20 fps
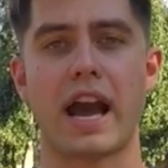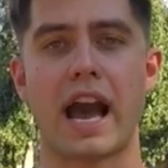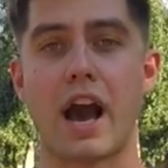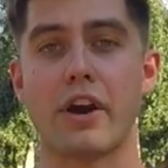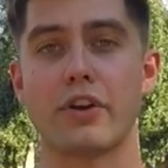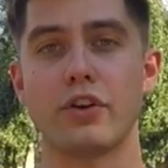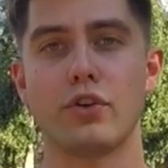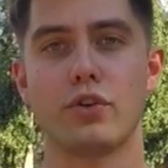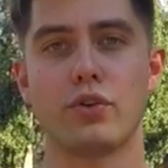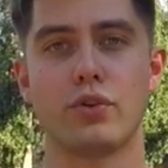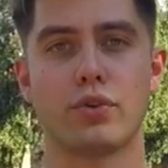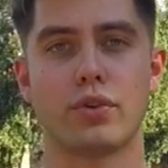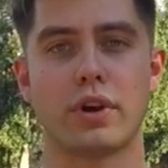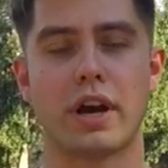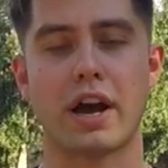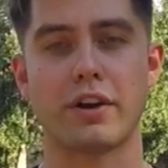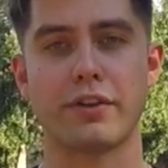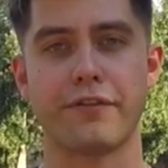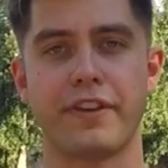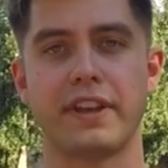How
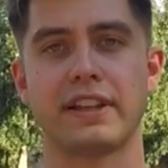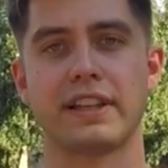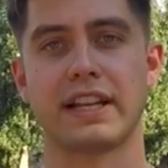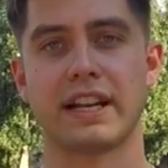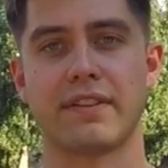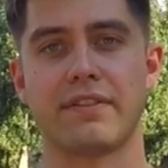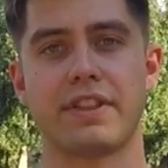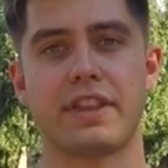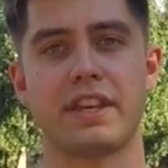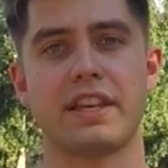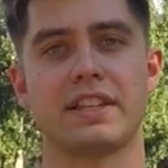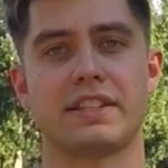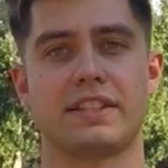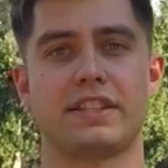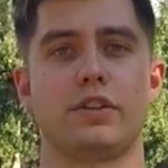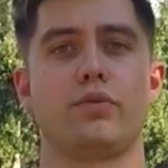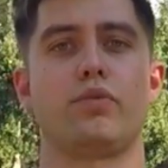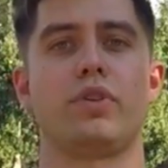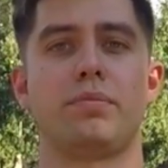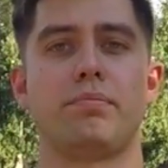to Fail at Everything and
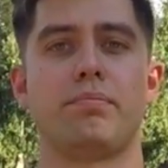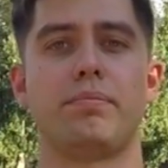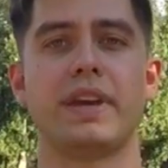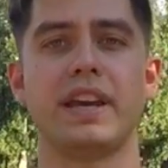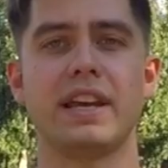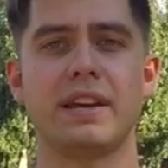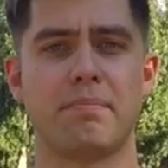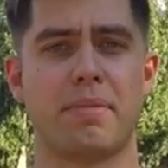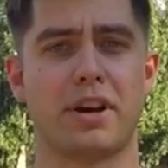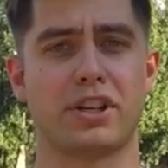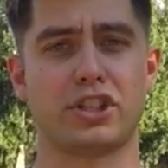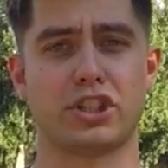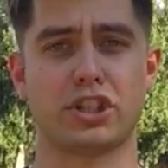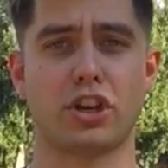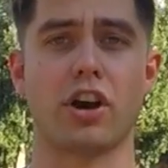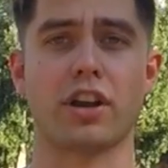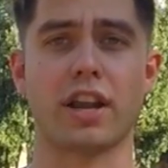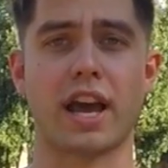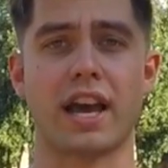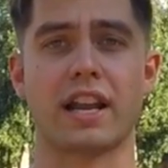Still Win Big by
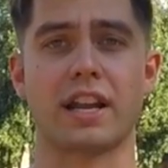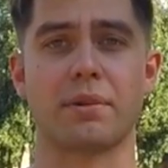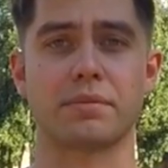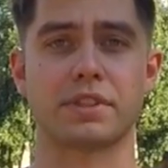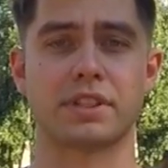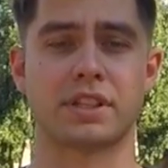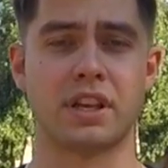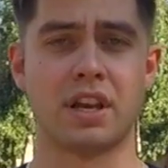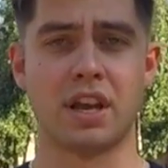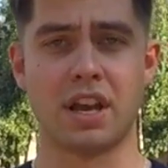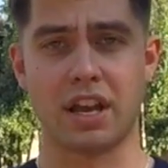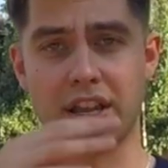Scott Adams.